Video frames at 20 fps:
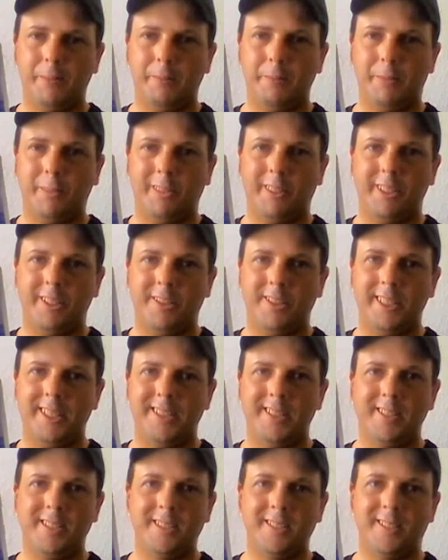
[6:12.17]
more
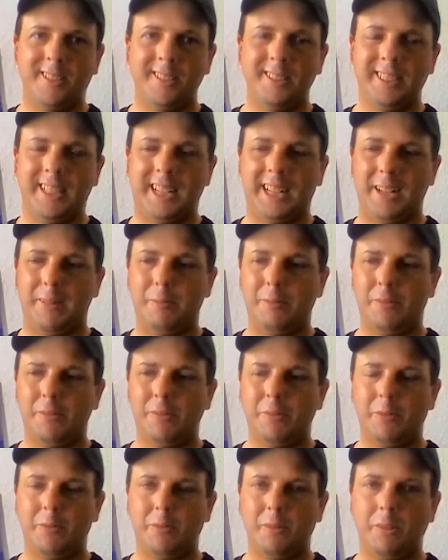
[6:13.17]
trees in so in time
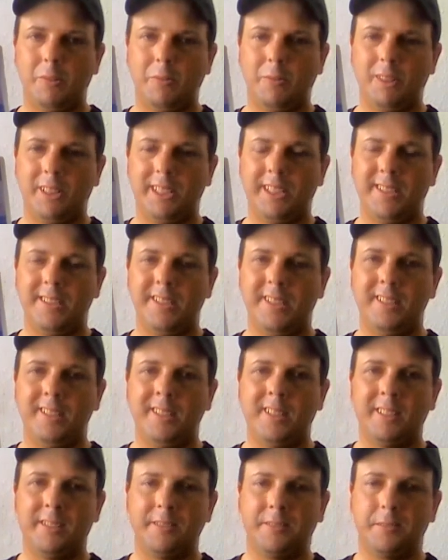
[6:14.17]

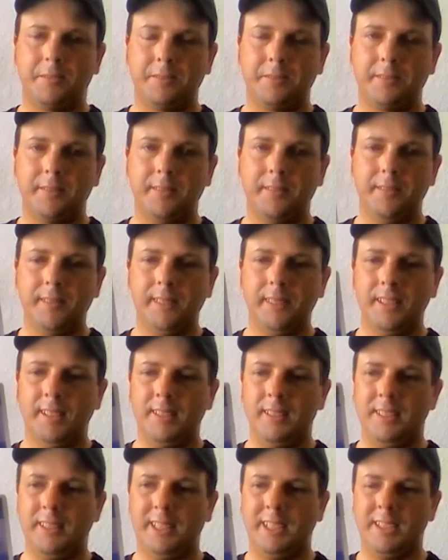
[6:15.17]
wins,
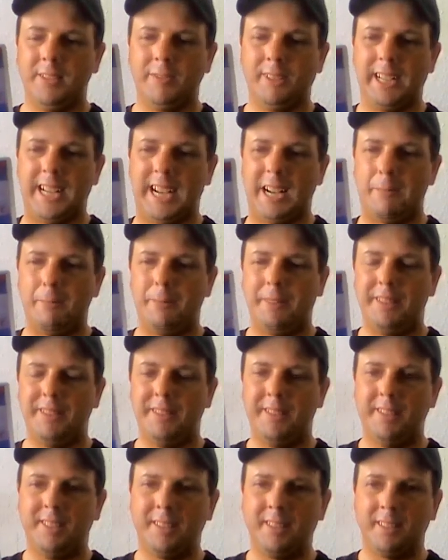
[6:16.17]
and that's what
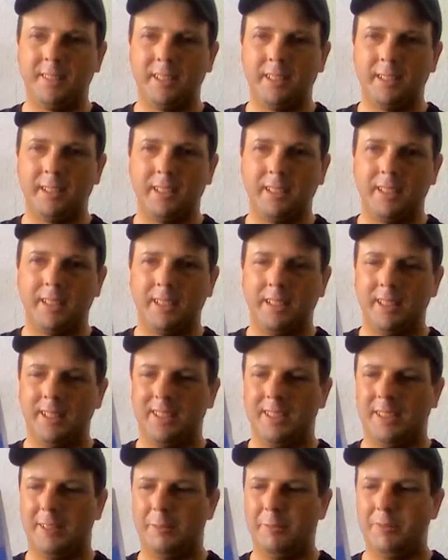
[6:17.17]
happens.
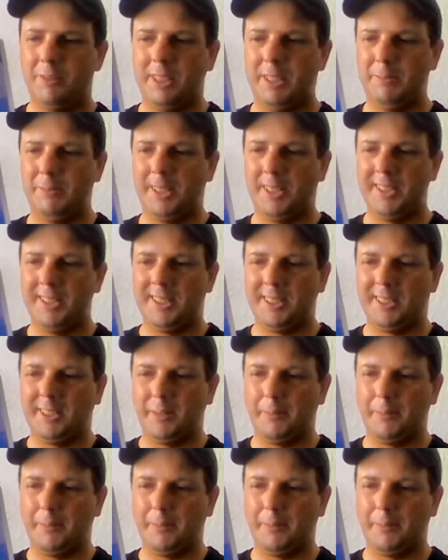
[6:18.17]
So pretty much